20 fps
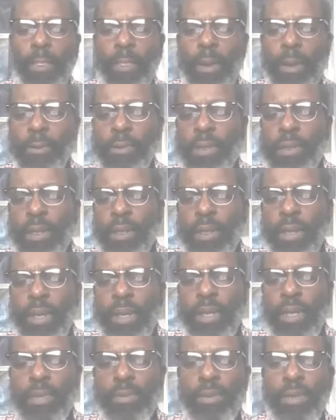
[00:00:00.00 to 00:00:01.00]
I'm going to let
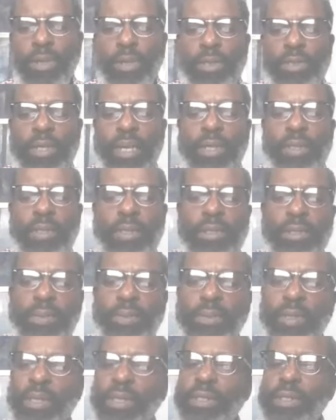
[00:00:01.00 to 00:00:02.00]
him close out this
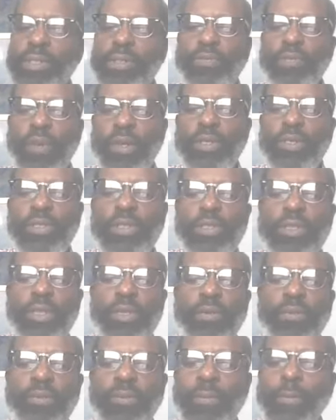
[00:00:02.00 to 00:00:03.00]
with his version
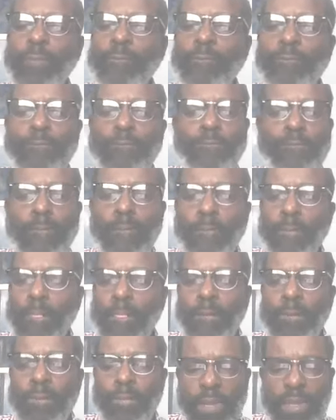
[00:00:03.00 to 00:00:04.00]

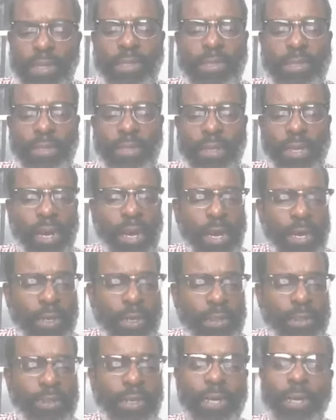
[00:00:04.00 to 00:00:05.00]
of This is a God's
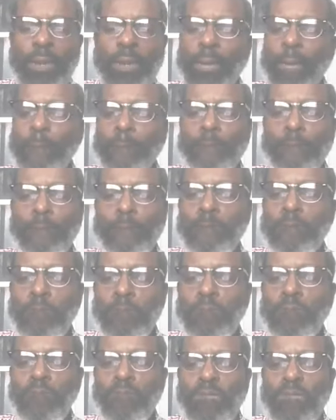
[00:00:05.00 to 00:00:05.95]
thing.